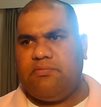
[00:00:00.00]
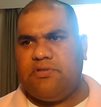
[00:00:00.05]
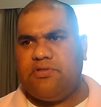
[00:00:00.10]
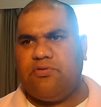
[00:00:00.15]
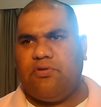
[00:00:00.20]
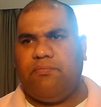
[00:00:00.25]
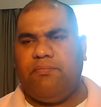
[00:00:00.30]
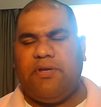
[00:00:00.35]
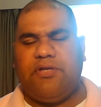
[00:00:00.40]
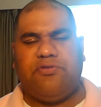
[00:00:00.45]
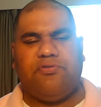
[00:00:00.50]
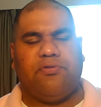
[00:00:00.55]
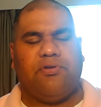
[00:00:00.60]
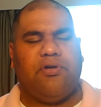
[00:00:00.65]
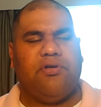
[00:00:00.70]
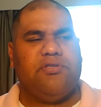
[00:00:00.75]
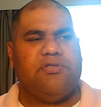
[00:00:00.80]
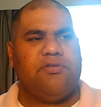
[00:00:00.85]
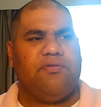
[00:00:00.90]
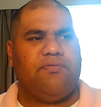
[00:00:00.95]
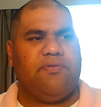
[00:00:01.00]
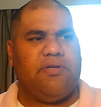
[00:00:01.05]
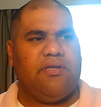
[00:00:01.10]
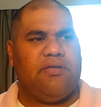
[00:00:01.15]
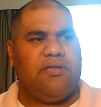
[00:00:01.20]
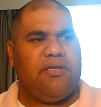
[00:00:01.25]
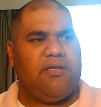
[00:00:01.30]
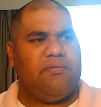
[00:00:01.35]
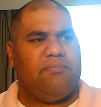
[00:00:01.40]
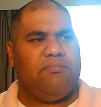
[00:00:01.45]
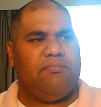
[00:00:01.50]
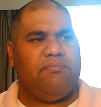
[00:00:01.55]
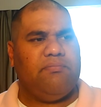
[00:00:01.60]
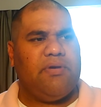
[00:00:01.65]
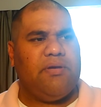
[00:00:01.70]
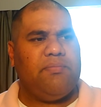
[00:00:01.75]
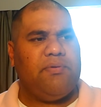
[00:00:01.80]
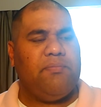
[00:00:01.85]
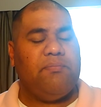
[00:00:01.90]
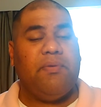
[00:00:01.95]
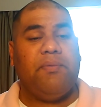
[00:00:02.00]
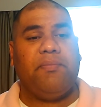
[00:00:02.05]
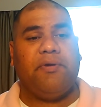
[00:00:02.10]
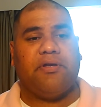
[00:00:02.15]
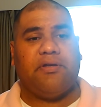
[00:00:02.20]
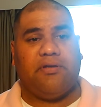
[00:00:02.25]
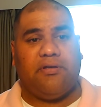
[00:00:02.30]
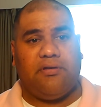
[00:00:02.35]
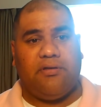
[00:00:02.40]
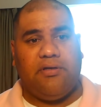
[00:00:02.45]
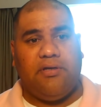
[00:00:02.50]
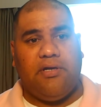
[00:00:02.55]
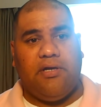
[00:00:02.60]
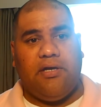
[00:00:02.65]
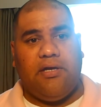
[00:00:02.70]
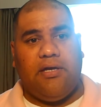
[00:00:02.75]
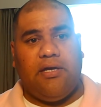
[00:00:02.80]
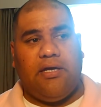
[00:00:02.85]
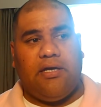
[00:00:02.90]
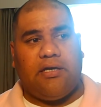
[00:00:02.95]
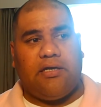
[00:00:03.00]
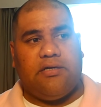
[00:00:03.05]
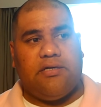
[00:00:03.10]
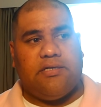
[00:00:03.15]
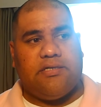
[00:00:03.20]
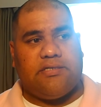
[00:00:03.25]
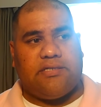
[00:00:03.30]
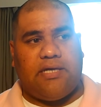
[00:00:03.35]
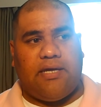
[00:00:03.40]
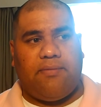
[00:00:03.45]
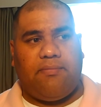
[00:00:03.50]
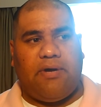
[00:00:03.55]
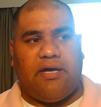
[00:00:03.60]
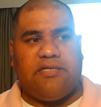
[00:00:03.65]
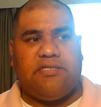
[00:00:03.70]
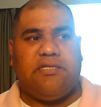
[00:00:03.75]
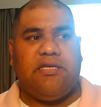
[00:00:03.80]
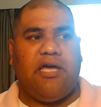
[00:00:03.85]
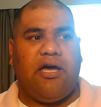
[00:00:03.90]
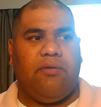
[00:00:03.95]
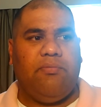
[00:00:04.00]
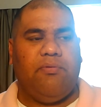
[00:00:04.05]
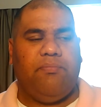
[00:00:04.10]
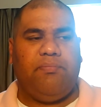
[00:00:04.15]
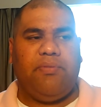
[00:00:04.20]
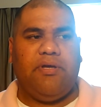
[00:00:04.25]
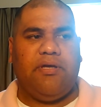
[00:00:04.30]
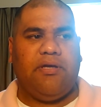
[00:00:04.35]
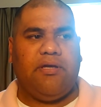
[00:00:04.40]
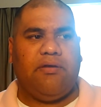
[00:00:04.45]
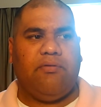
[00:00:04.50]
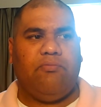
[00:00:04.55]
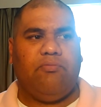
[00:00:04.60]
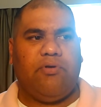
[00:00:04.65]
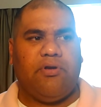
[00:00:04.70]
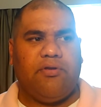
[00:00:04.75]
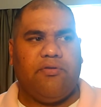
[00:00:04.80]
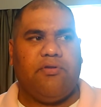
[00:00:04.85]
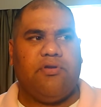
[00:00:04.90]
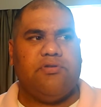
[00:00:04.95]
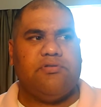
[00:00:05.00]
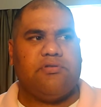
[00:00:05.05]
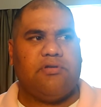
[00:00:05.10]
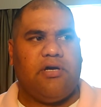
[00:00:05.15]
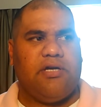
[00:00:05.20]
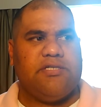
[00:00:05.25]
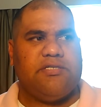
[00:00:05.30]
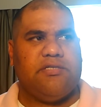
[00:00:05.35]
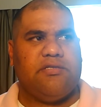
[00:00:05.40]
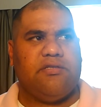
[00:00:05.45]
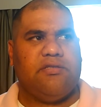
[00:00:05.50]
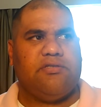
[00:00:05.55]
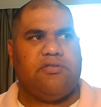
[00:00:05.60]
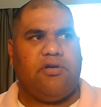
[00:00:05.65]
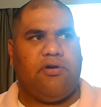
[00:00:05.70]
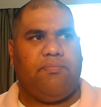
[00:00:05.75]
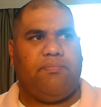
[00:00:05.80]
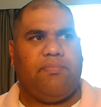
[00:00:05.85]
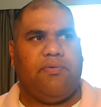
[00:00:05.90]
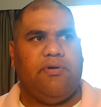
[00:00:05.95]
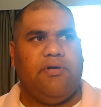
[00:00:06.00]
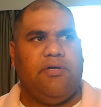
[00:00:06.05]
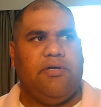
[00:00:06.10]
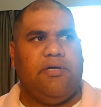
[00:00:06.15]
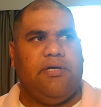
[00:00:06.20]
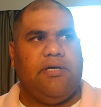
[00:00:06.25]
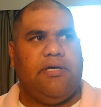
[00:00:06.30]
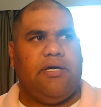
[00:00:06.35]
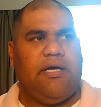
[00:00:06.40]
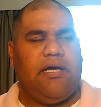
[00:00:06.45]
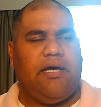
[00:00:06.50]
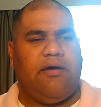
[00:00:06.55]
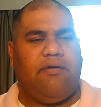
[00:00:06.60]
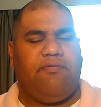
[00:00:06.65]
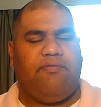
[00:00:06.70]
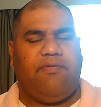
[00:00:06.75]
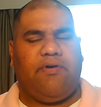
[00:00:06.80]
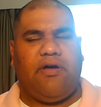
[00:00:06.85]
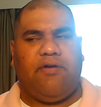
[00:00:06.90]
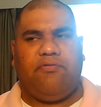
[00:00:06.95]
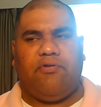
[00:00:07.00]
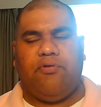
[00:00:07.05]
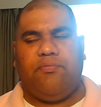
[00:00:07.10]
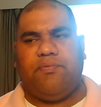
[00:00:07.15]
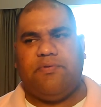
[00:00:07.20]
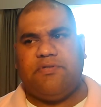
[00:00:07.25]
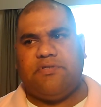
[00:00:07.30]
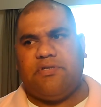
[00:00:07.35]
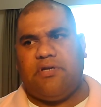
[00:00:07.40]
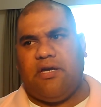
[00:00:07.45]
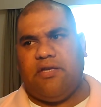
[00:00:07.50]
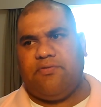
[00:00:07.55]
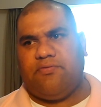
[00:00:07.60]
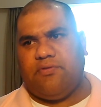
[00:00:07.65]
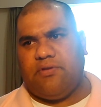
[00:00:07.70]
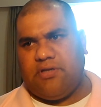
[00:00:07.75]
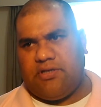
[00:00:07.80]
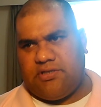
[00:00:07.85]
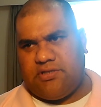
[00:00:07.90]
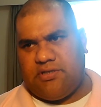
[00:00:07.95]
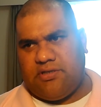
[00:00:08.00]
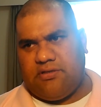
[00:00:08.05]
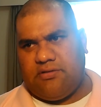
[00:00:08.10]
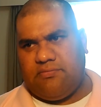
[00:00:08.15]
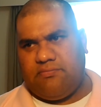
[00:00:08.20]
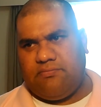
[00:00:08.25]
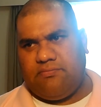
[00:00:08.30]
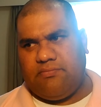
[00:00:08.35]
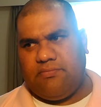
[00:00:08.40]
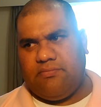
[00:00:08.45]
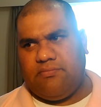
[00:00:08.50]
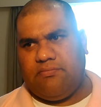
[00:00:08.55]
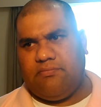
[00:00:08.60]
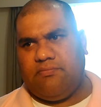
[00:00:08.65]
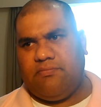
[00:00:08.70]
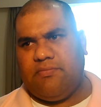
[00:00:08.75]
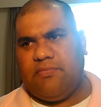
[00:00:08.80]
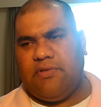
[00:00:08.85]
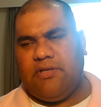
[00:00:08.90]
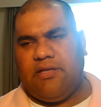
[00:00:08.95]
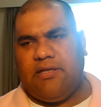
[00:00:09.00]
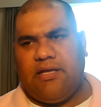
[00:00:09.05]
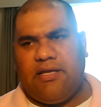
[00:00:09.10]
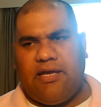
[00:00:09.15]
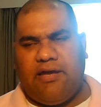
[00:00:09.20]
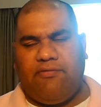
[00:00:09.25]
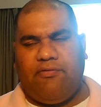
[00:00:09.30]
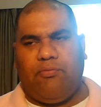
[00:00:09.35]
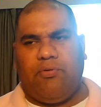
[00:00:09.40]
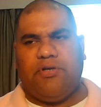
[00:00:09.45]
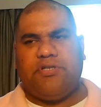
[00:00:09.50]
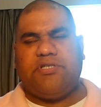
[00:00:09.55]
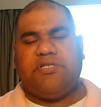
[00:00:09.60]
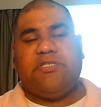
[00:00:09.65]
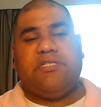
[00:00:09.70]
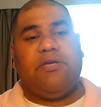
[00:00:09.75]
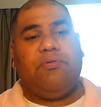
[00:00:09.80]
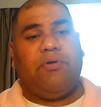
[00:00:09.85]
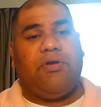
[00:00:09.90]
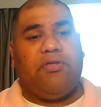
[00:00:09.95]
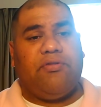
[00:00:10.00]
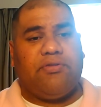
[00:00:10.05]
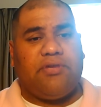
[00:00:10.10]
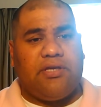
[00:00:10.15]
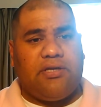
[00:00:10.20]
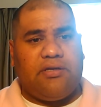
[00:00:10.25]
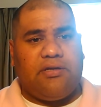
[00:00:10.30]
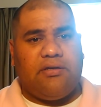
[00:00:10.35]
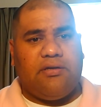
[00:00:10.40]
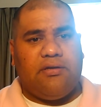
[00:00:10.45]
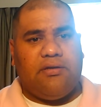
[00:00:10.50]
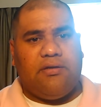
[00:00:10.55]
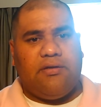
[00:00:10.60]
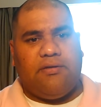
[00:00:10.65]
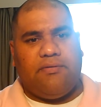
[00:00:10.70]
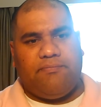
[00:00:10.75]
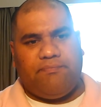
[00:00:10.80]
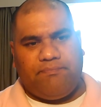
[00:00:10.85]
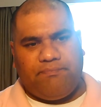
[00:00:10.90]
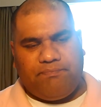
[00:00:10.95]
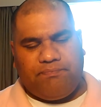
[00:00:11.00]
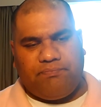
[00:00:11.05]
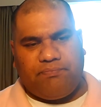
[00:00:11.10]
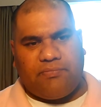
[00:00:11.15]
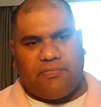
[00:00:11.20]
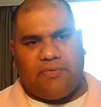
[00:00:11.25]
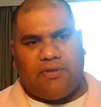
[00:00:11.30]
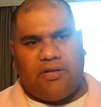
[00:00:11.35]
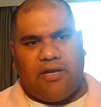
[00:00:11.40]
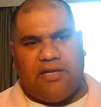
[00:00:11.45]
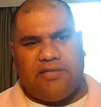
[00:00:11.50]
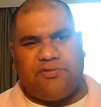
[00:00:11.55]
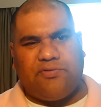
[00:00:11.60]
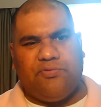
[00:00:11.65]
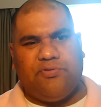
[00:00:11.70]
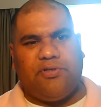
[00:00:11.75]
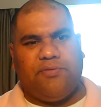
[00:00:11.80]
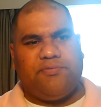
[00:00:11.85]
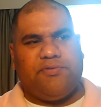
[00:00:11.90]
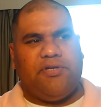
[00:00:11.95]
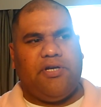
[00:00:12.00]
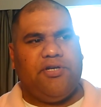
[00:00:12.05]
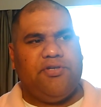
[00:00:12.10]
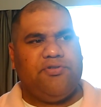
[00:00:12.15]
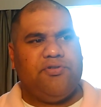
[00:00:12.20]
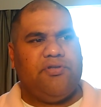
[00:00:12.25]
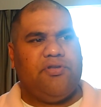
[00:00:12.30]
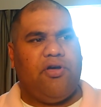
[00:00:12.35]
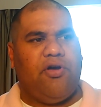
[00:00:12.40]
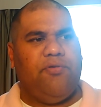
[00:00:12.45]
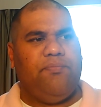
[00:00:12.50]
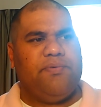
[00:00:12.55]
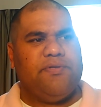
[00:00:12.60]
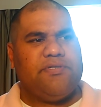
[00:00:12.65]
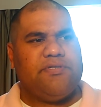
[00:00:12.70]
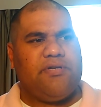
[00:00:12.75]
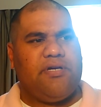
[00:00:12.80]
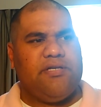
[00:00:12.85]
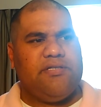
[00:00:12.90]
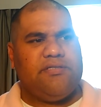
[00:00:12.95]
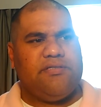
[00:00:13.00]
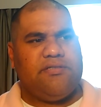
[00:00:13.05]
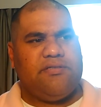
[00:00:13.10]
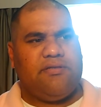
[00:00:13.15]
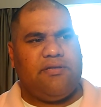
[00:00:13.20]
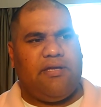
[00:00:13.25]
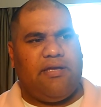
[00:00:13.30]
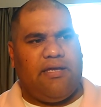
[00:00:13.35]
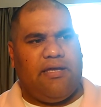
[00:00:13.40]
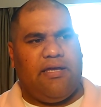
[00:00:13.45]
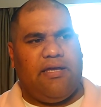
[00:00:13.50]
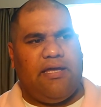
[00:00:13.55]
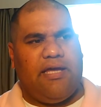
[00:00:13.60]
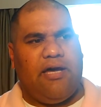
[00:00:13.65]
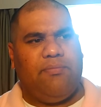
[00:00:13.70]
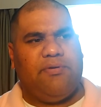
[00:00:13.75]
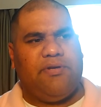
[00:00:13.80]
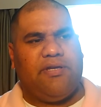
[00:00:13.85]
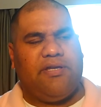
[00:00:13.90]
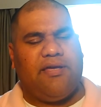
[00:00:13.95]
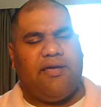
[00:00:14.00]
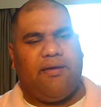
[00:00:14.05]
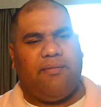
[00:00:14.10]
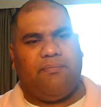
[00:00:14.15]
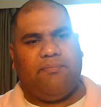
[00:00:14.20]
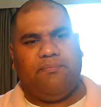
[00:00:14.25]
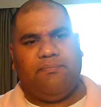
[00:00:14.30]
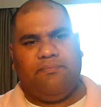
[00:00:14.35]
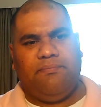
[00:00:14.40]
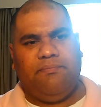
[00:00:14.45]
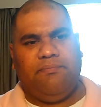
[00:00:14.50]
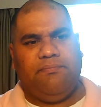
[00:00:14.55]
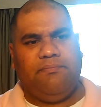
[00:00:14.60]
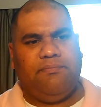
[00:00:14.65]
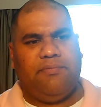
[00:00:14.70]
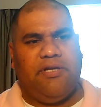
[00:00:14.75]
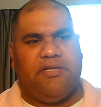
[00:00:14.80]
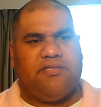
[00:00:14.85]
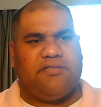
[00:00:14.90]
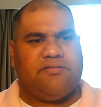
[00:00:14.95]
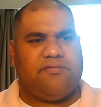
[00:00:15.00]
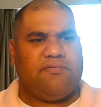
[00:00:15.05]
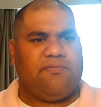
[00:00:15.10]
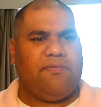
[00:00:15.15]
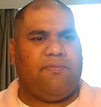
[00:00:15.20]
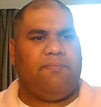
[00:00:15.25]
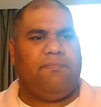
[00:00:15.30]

sort of mental notes of it, and then maybe mimic it. Because I see Albert being one of those guys in the top 5 open sides for next year. Have a watch, see what you think. High School Top 200, the open sides, Albert and Cam. Peace.